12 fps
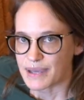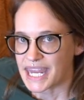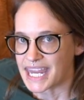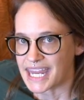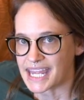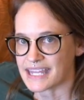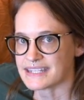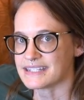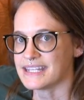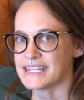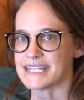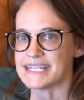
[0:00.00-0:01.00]
my hand
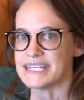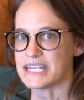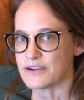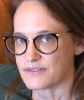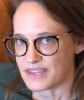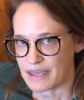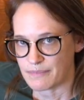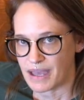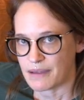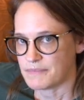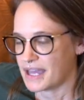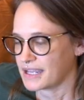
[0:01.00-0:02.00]
near them.
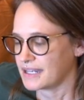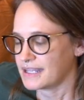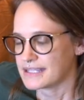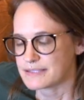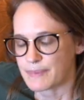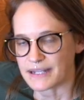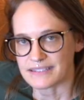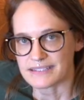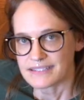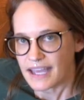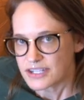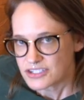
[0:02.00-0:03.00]
I'm not going to expect to
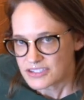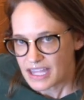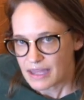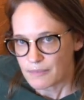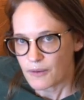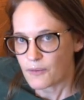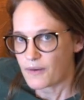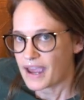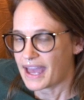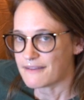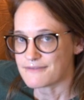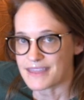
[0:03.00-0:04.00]
touch them or
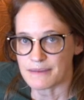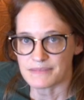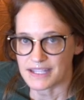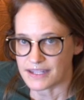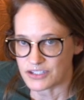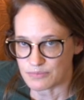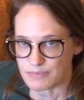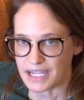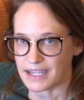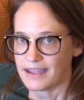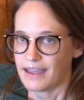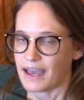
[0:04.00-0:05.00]
have them touch
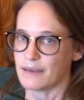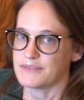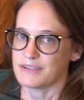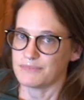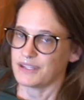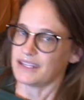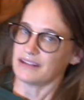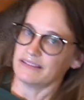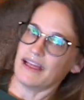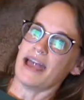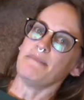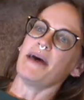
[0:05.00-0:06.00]
me. I'm simply going to
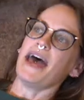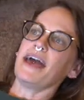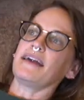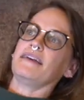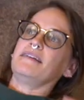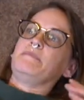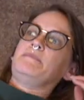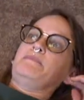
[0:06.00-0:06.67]
lie back,